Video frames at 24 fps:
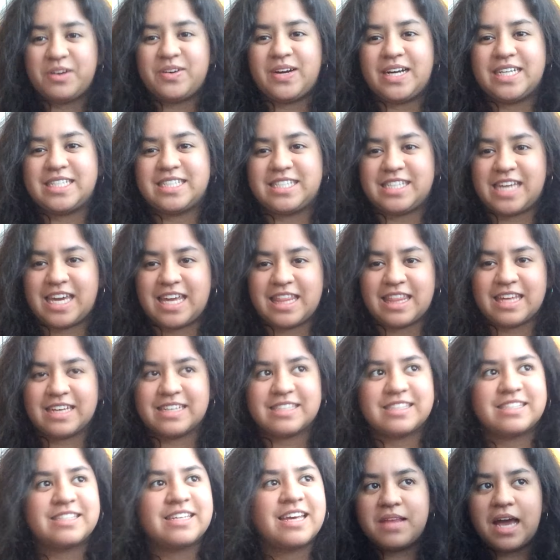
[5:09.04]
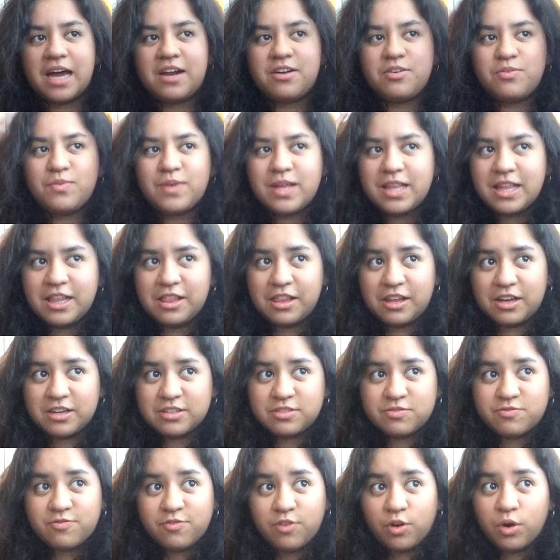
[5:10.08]
do I say this? I don't really look
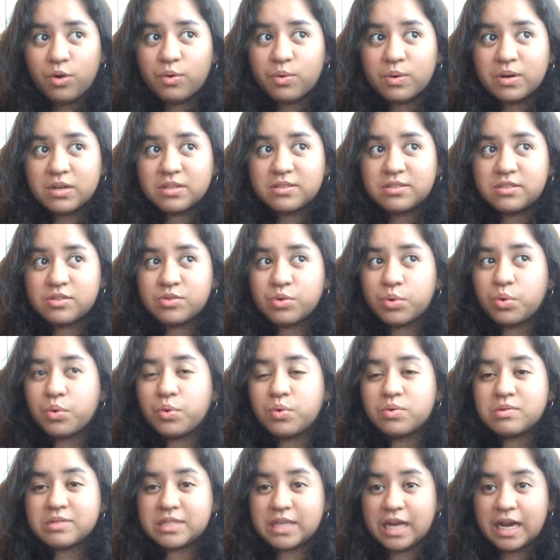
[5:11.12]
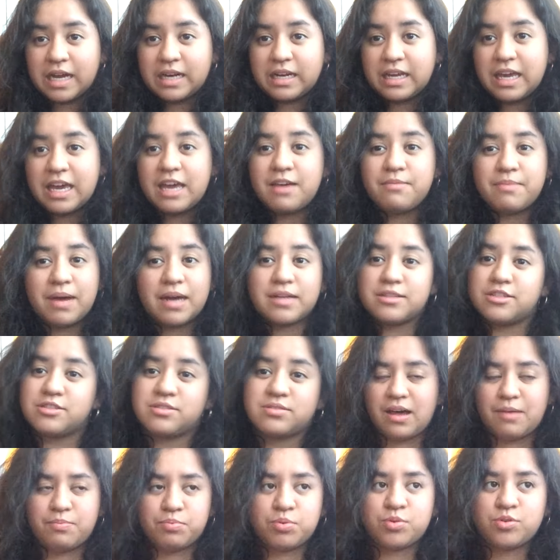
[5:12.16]
forward to who's endgame. I
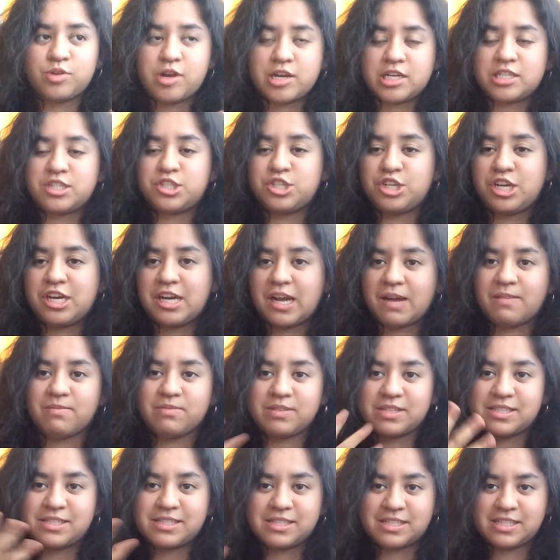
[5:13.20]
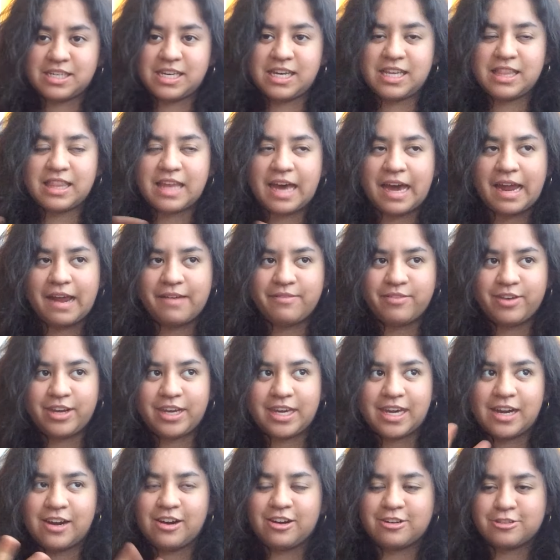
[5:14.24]
just appreciate every scene that every
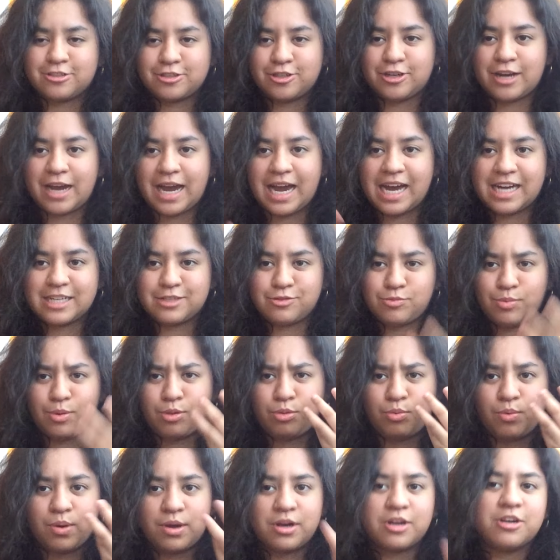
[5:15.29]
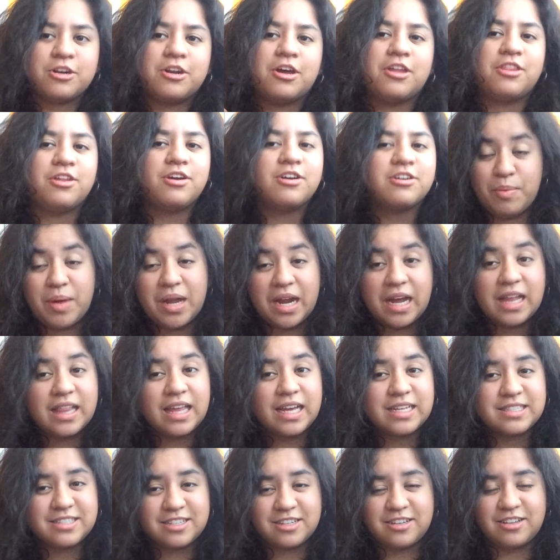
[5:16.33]
character has with one another. But I
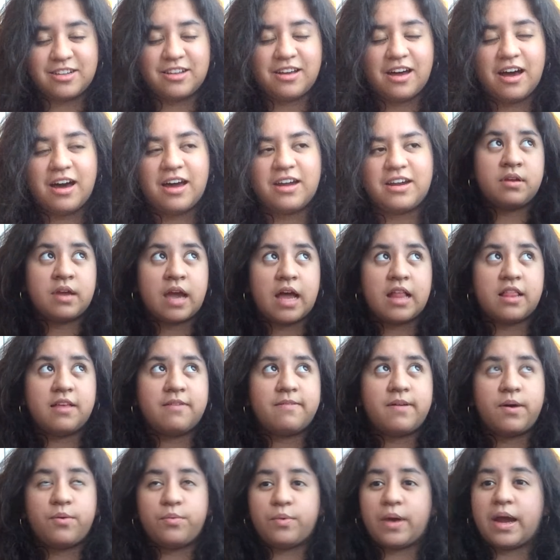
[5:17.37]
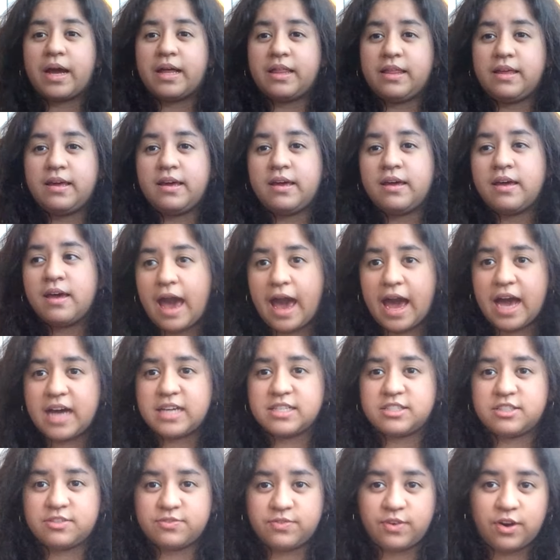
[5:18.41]
liked it a lot. I love how Riley
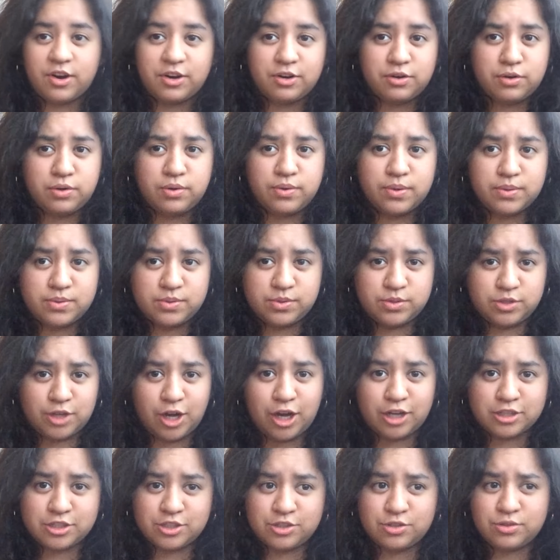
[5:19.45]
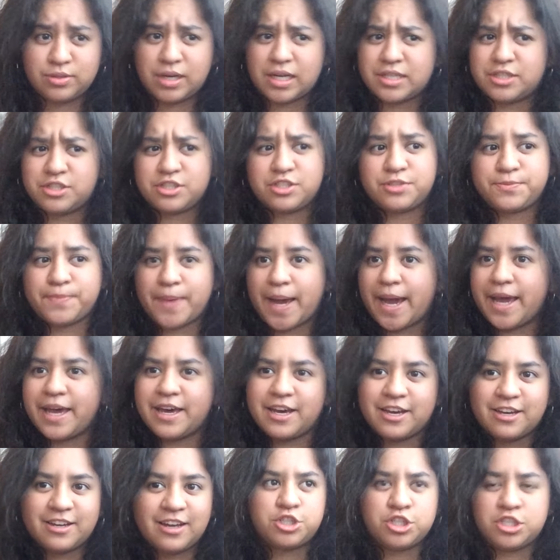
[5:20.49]
has Farkle to talk to, not just
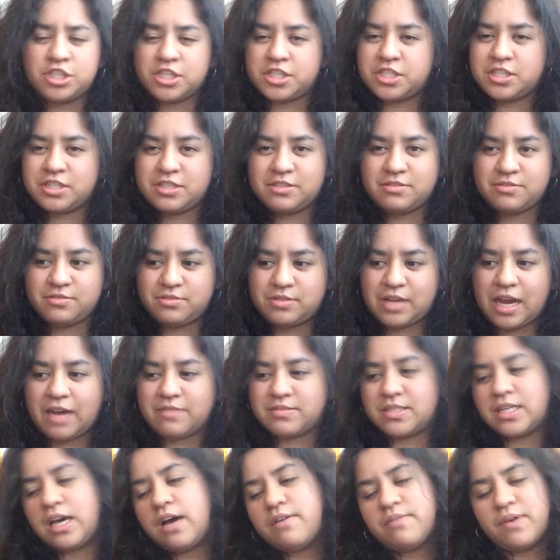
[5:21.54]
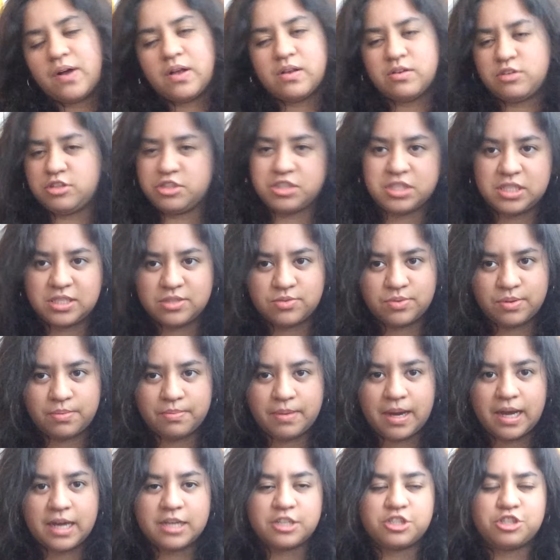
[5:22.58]
Maya. She doesn't have to have all her scenes with
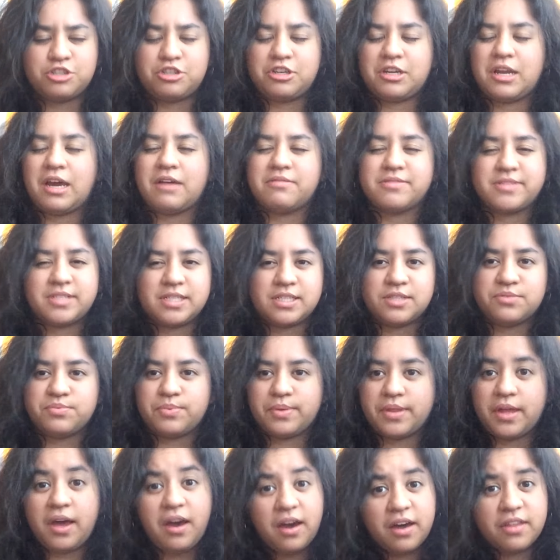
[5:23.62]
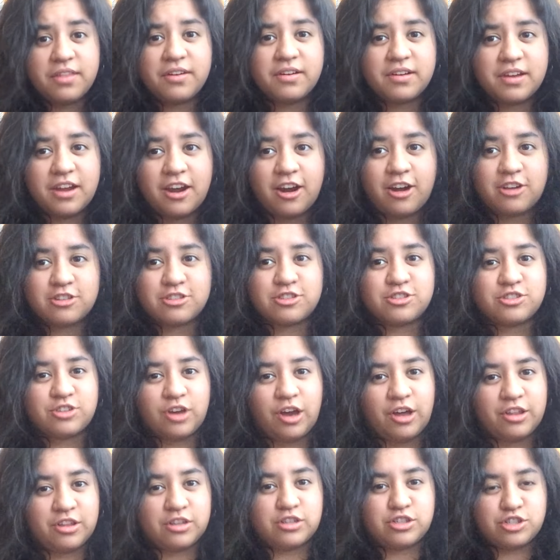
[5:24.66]
Maya. She can have scenes with other characters
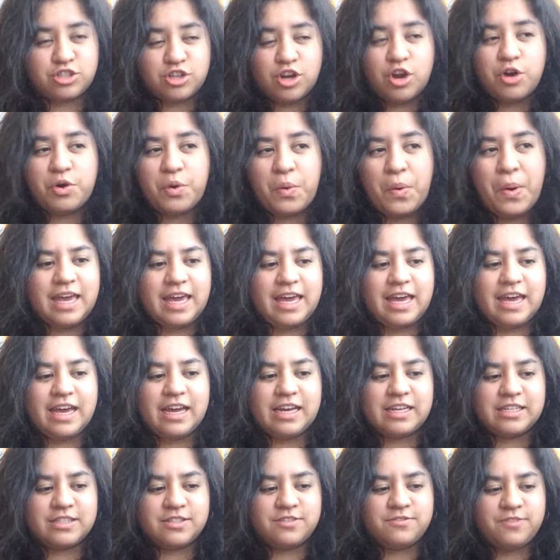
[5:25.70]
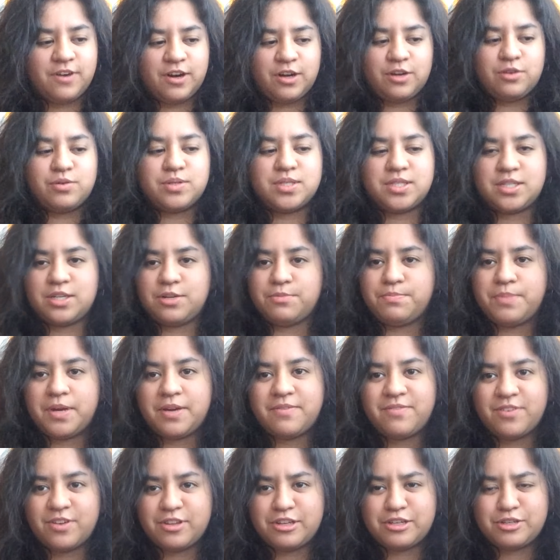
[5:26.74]
on the show. And Farkle is a good
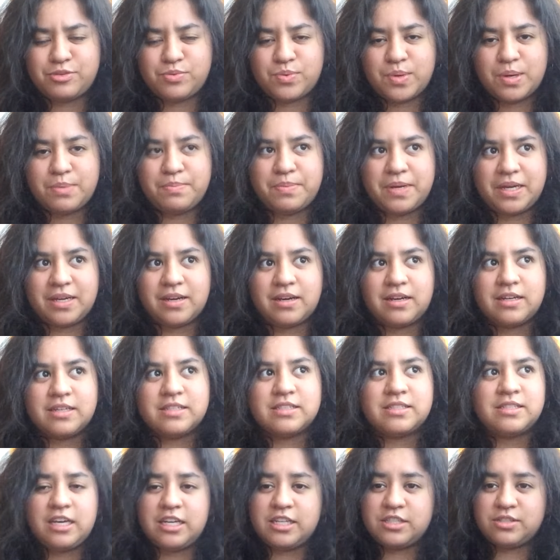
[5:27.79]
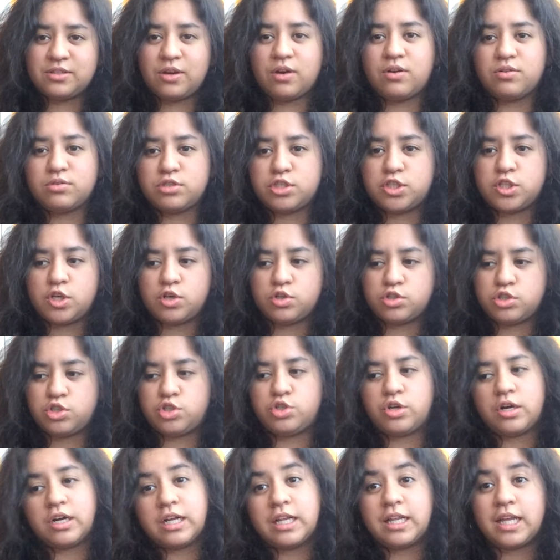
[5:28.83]
pick for this one because he's also
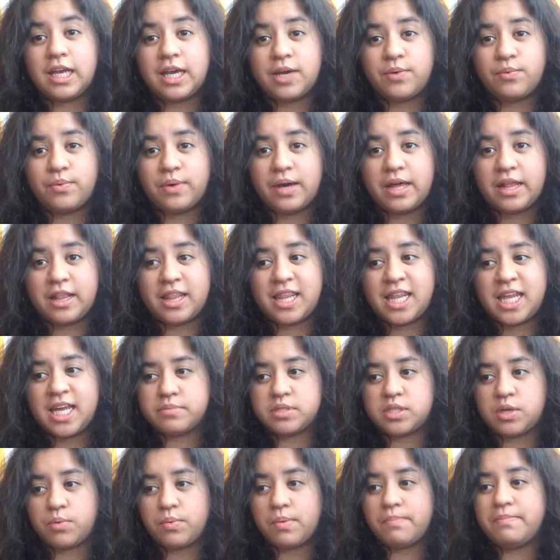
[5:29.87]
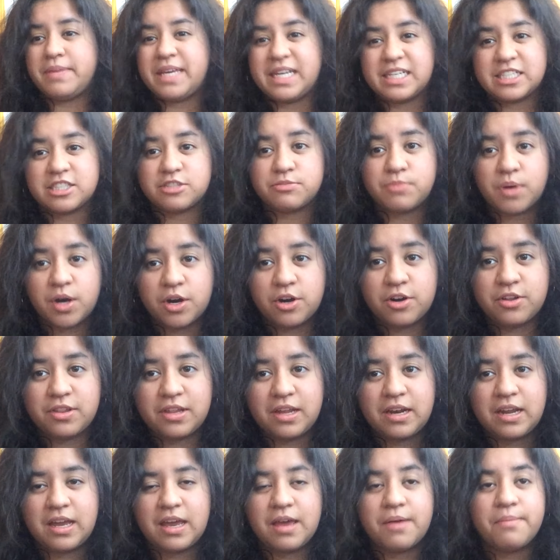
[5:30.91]
struggling with someone being smarter
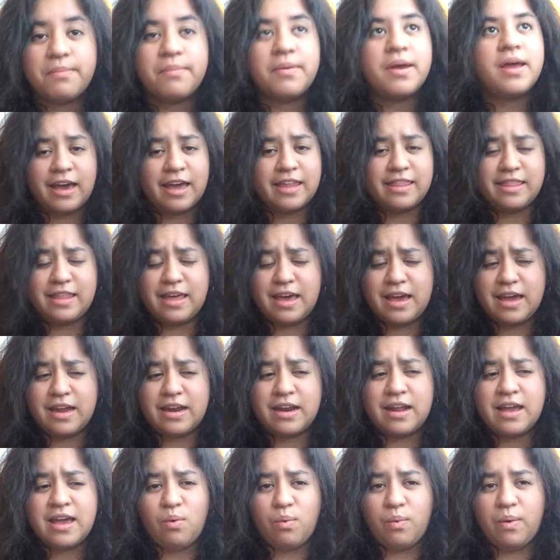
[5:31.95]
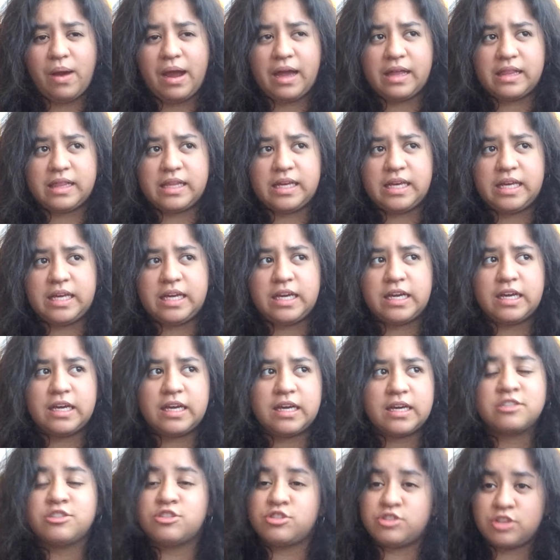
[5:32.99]
than him. And then
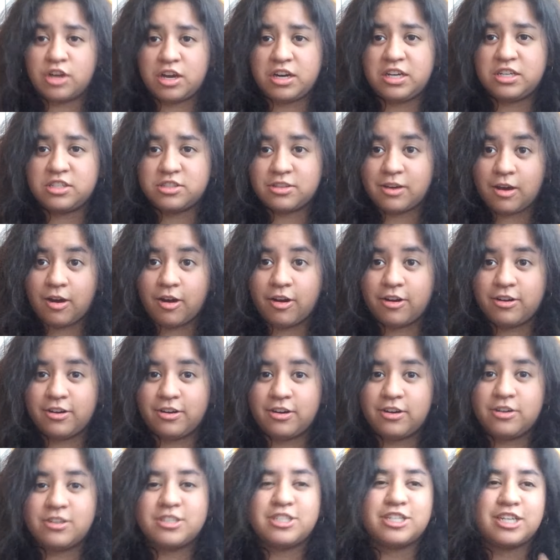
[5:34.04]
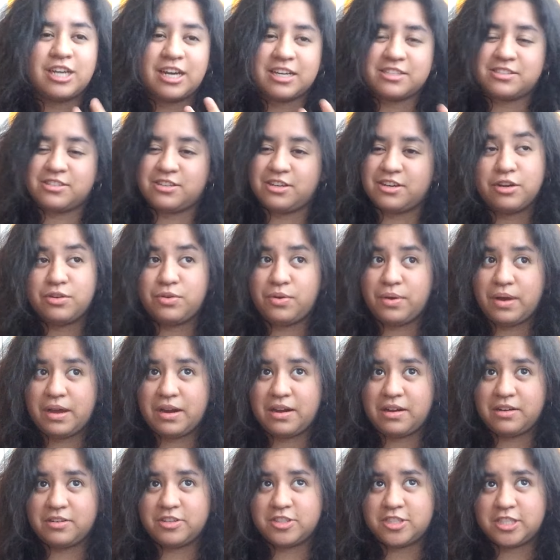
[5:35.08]
Riley studies harder. She gets a good grade
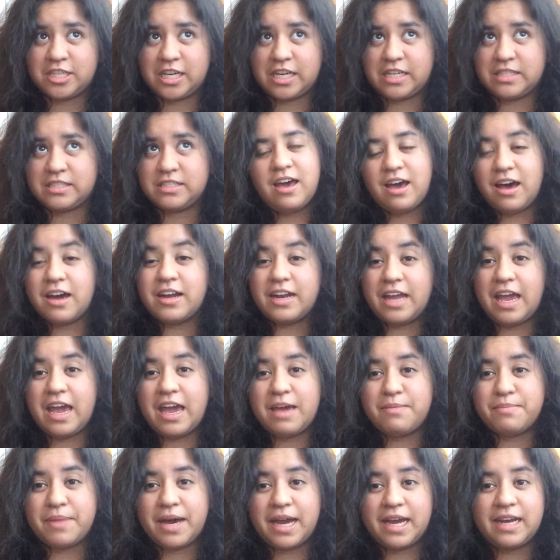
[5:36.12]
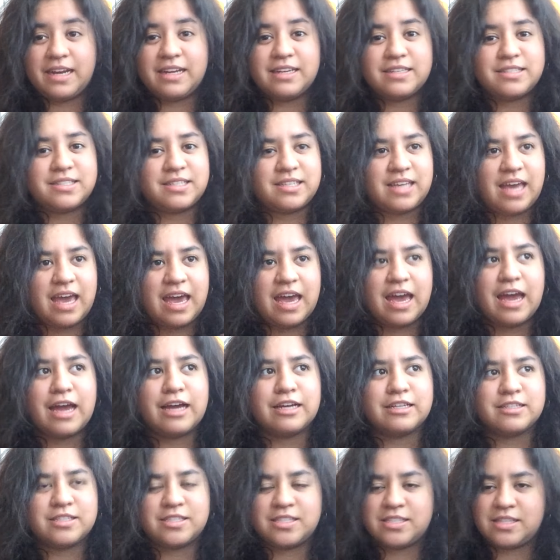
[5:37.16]
on her test, an A minus,
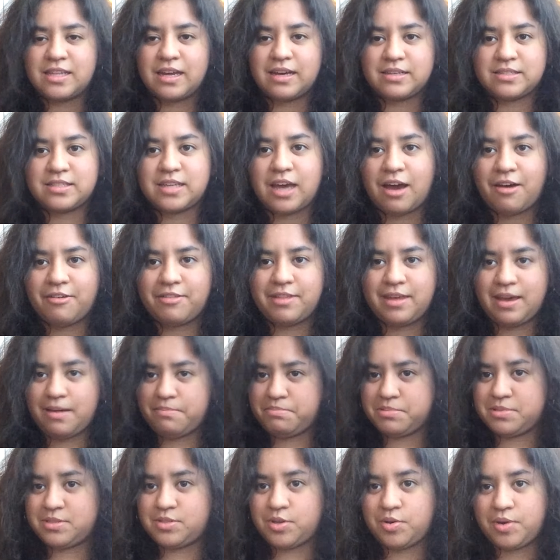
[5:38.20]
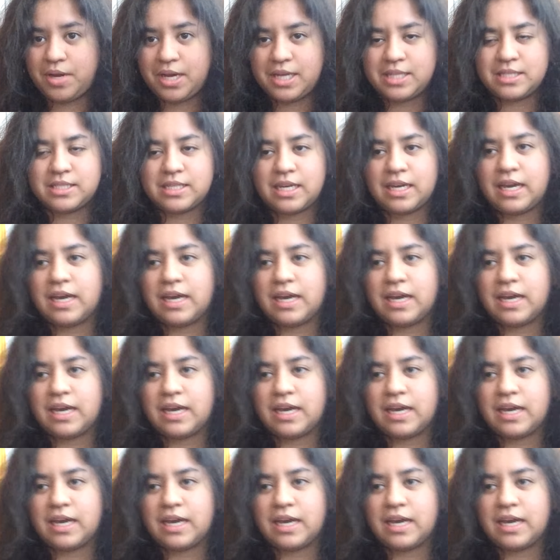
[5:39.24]
and that's how the episode ends, I